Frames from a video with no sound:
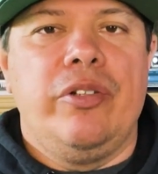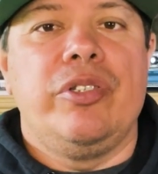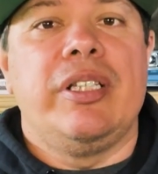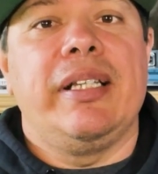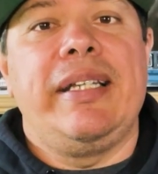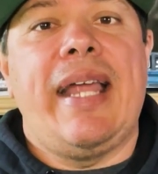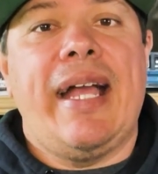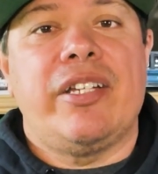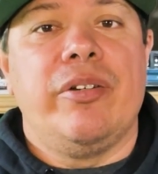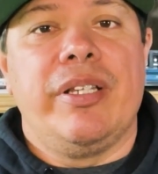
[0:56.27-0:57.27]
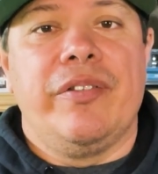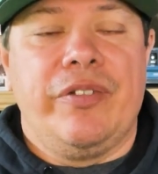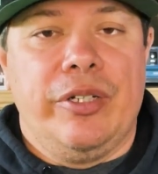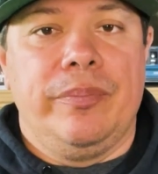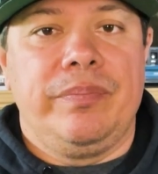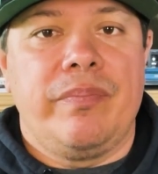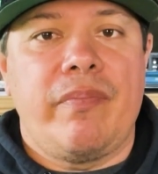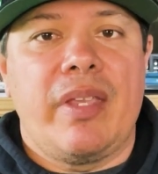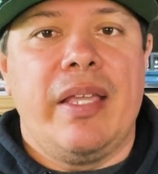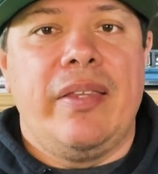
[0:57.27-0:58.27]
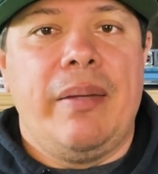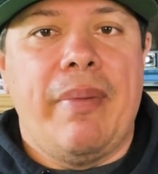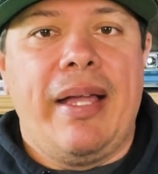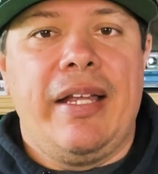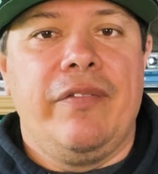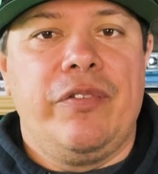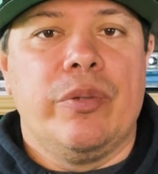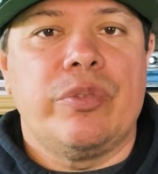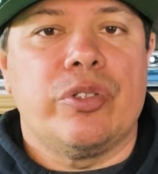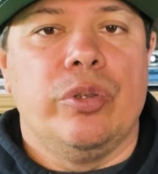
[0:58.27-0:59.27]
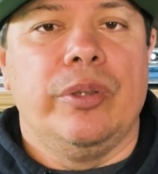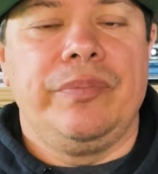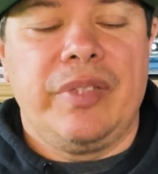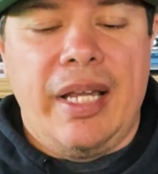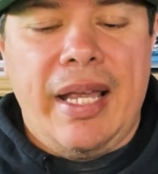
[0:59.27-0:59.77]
who's the lead actor in the film. They met in film school.